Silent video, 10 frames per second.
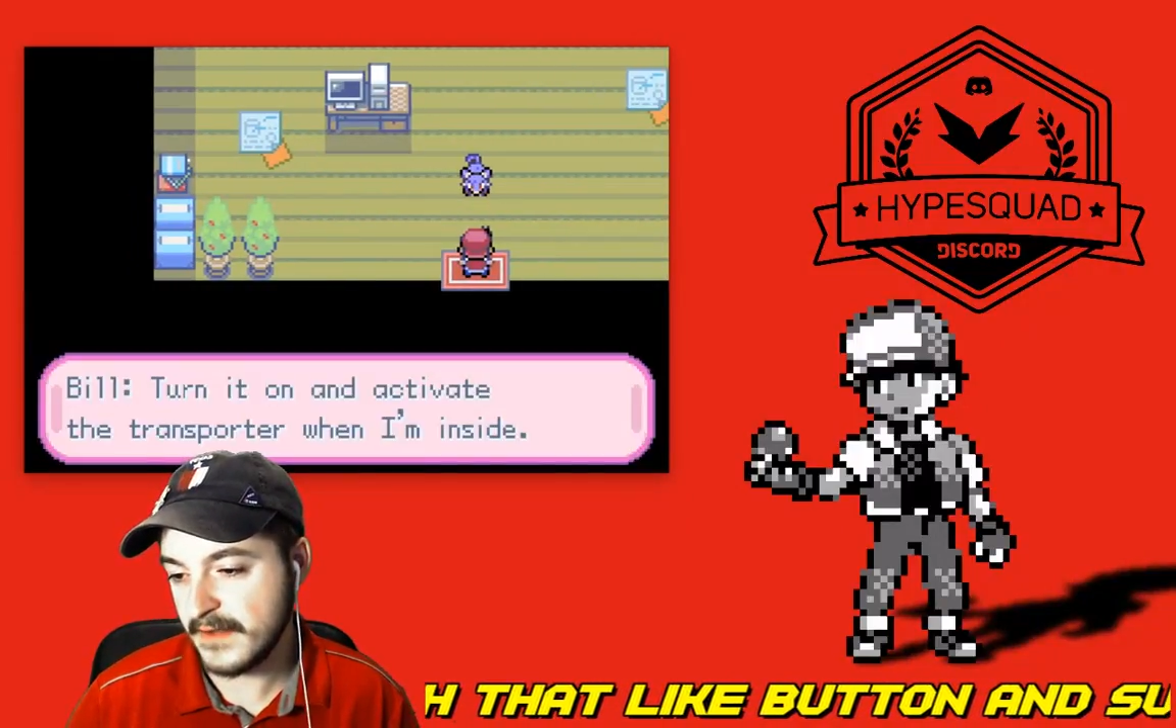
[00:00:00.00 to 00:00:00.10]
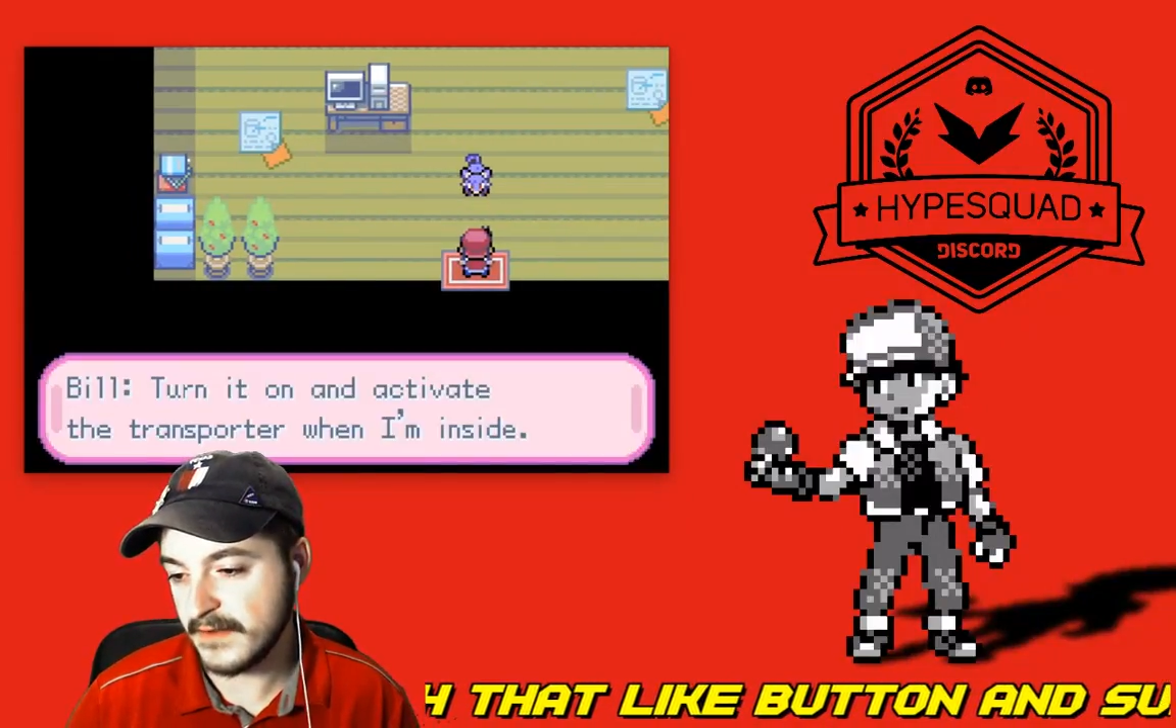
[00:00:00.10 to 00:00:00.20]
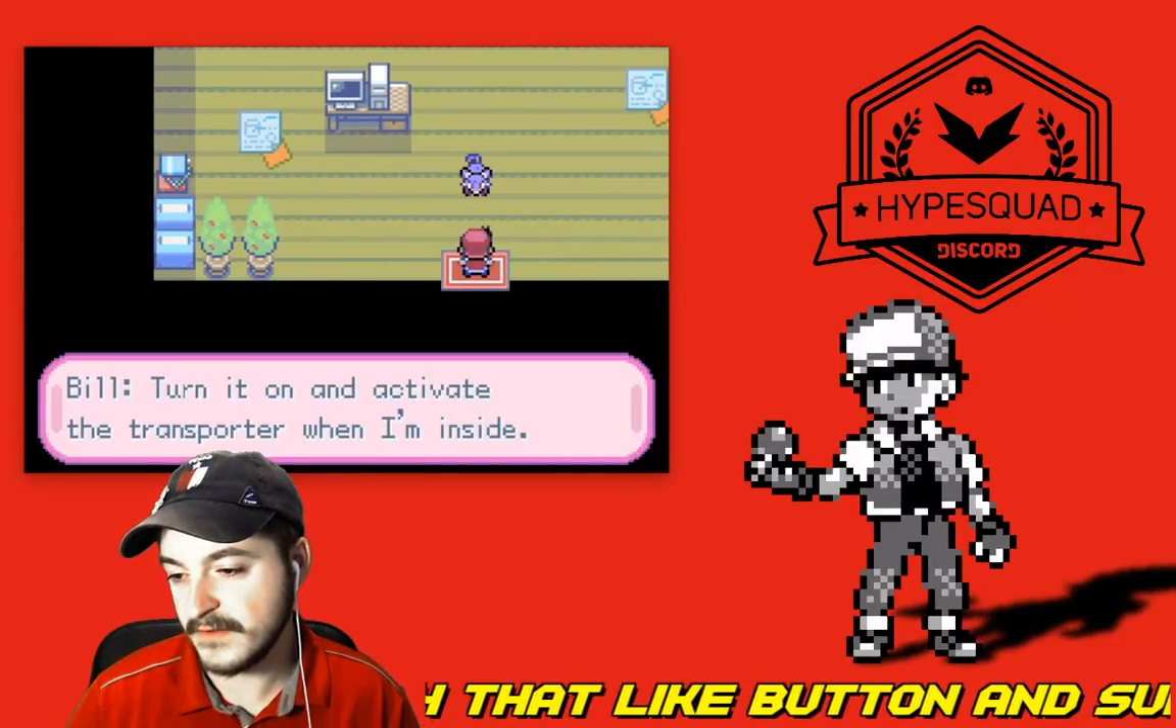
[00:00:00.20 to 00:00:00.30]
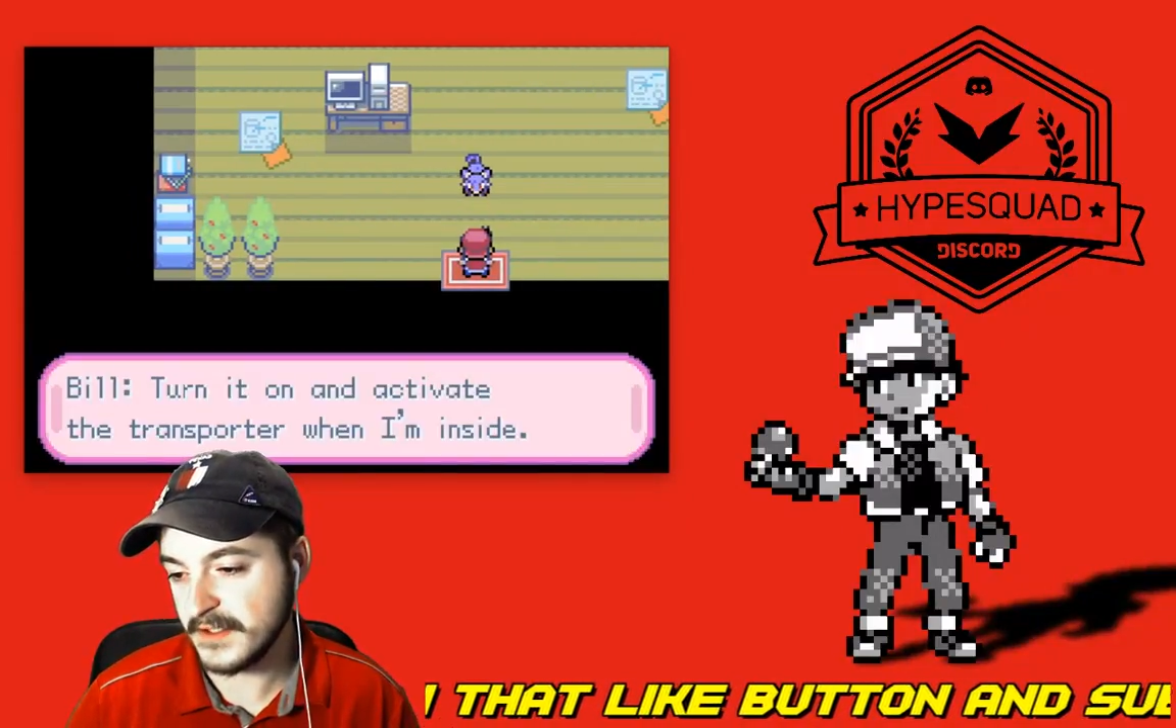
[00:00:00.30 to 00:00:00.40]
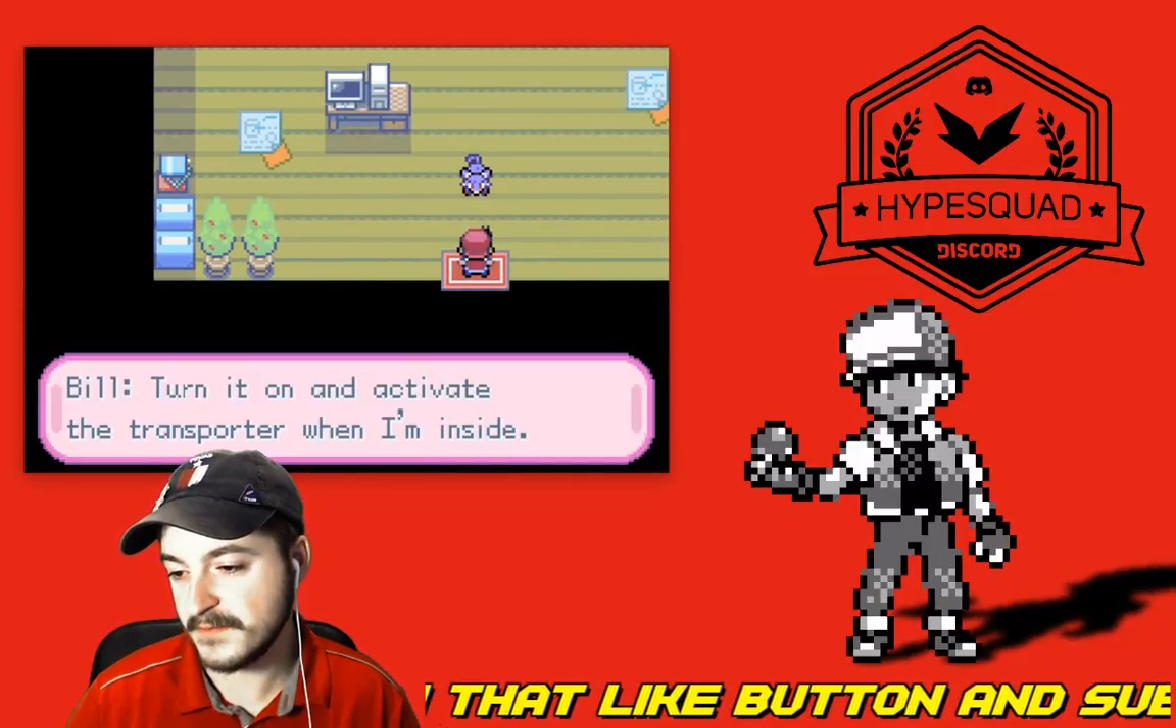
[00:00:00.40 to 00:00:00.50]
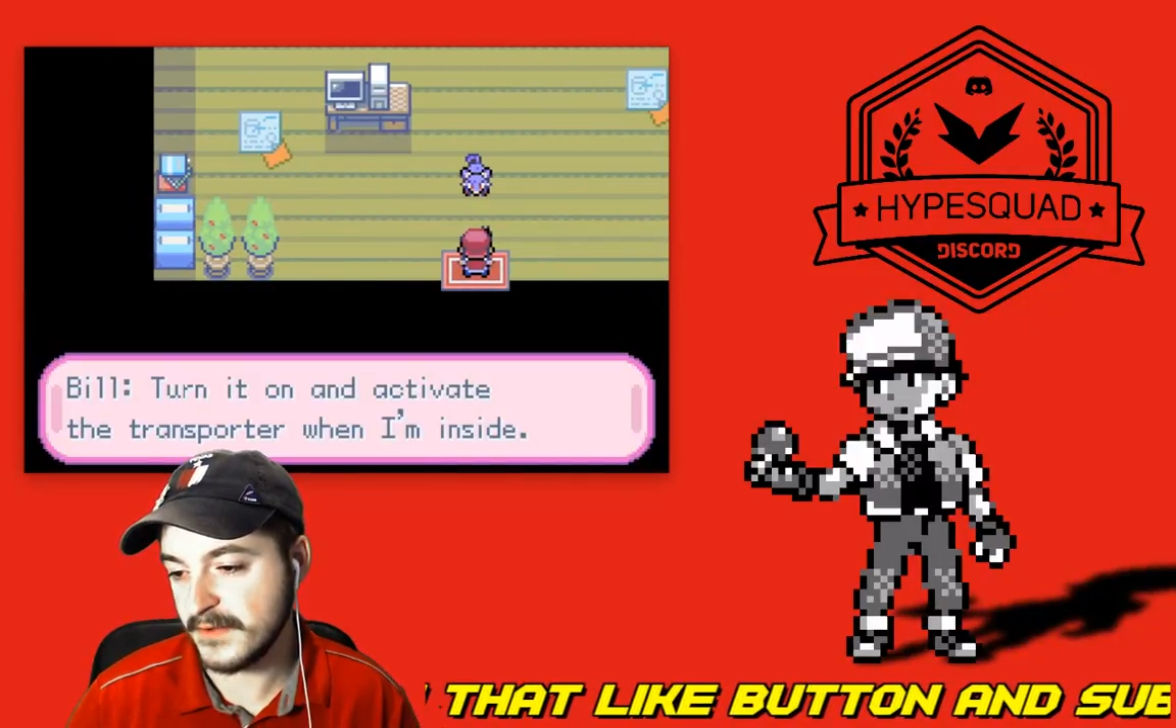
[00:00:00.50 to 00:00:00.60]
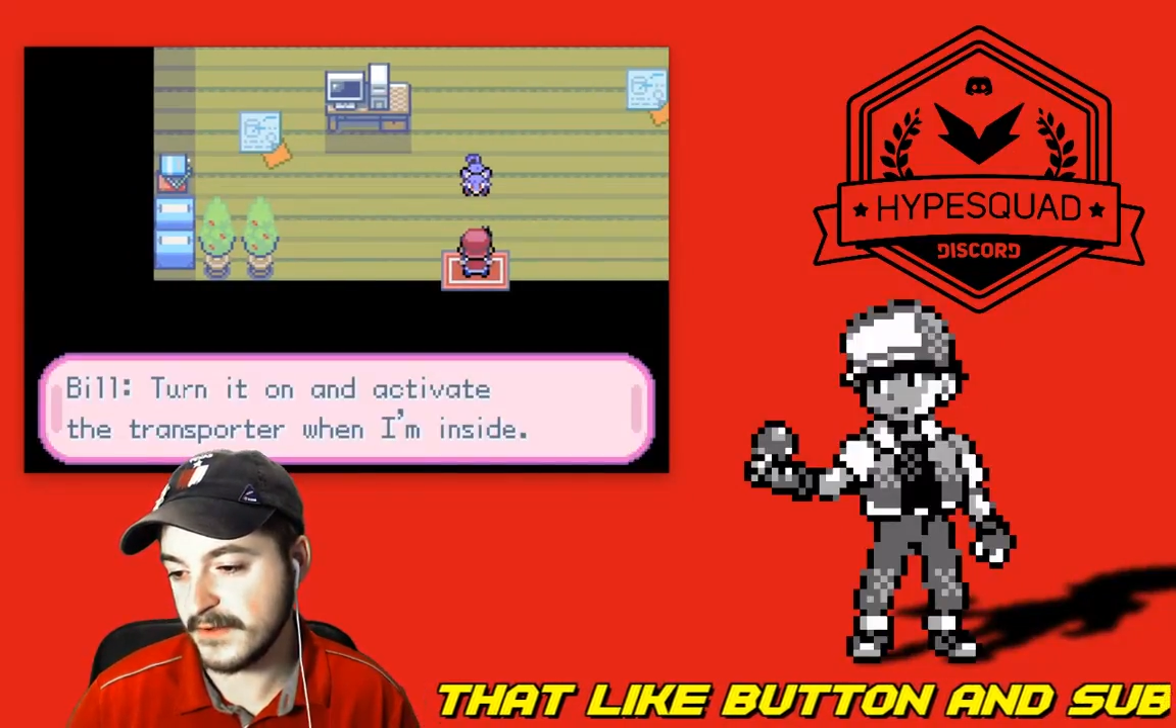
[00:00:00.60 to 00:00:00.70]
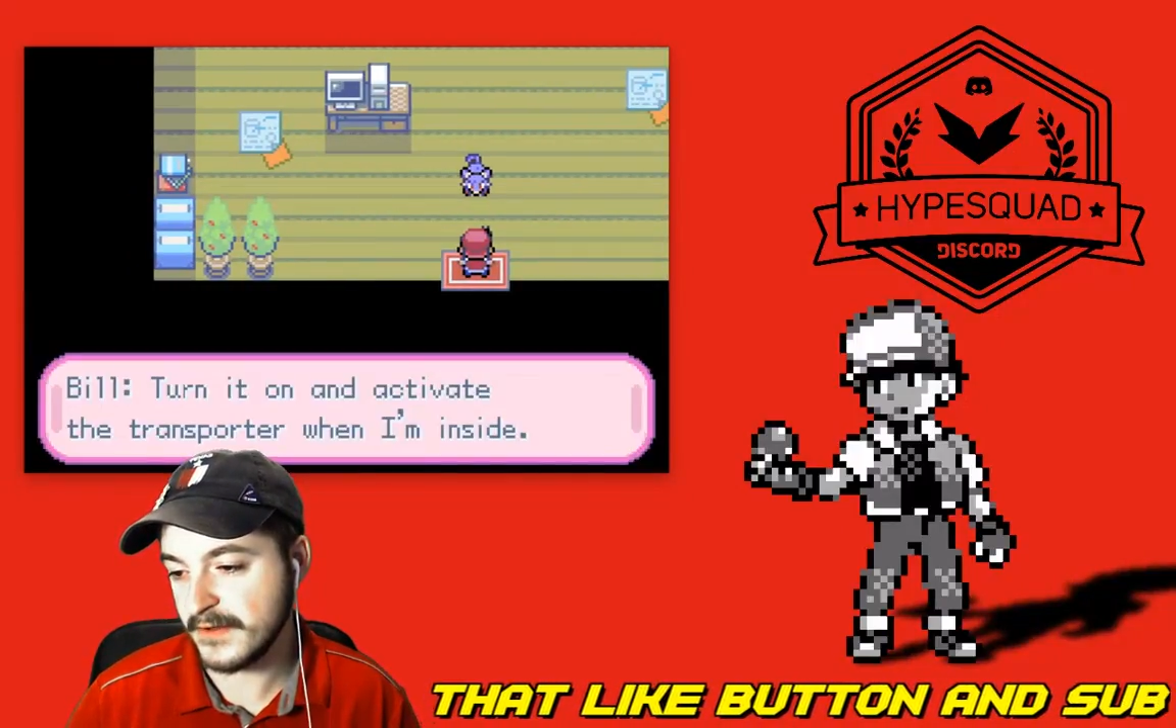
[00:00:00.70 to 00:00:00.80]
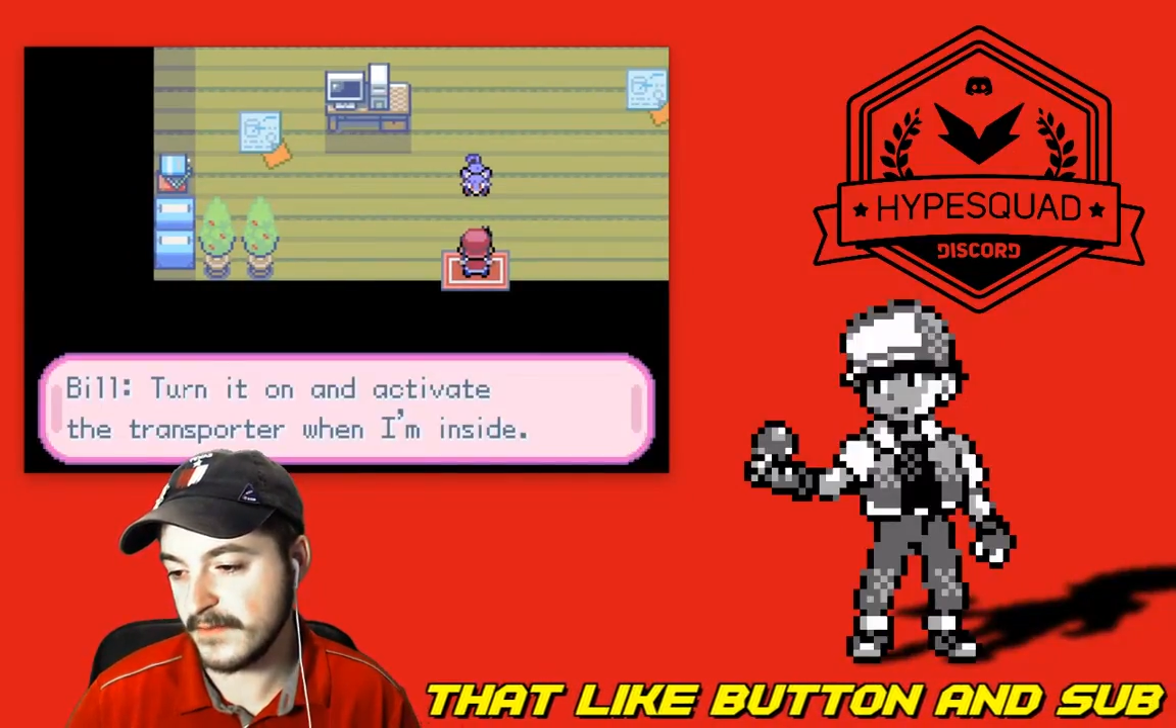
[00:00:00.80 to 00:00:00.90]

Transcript: transporter